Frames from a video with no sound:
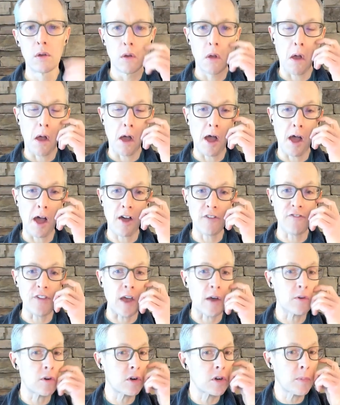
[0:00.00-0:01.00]

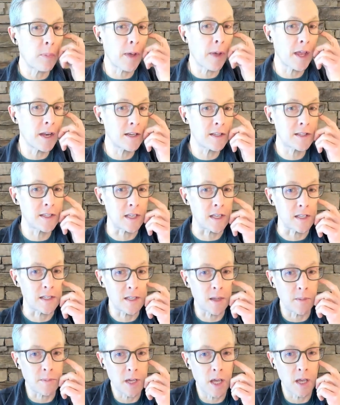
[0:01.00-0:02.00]
Founder dependency.
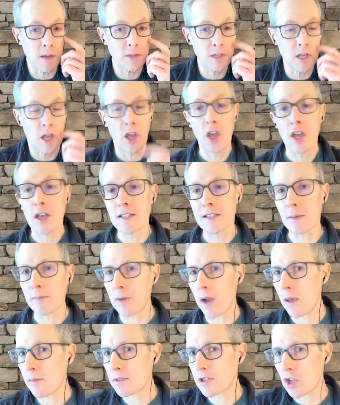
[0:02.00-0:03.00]
Sometimes
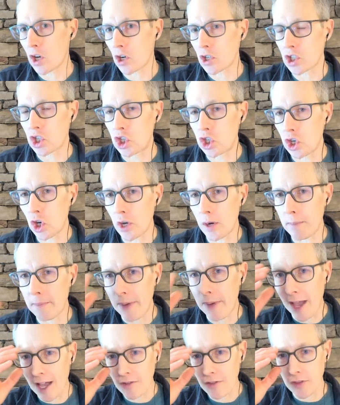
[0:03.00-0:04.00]
there's good and
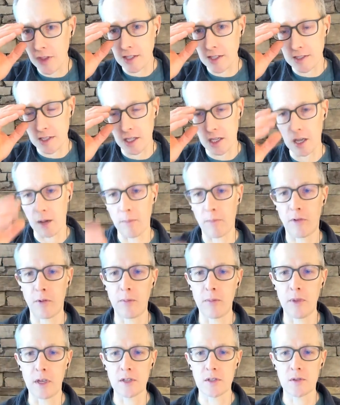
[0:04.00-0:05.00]
bad things that come from
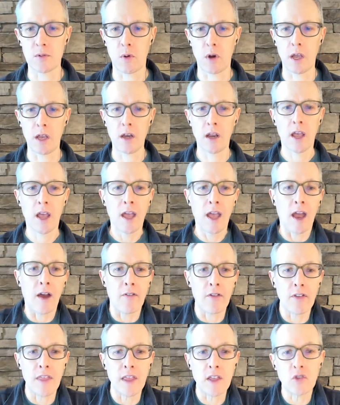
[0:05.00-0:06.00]
this, right?
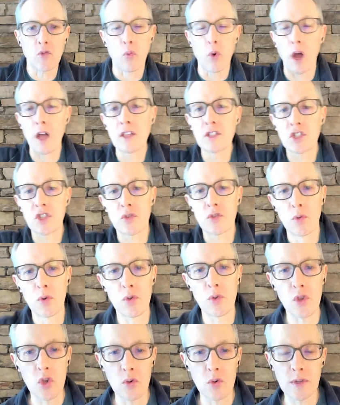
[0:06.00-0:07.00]
Everything runs through
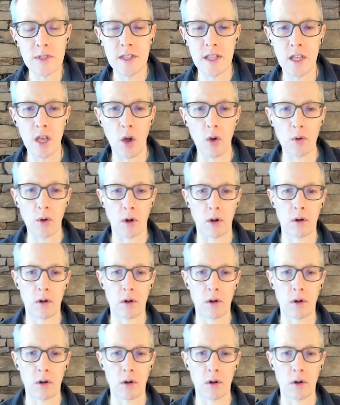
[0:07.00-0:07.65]
you as the owner.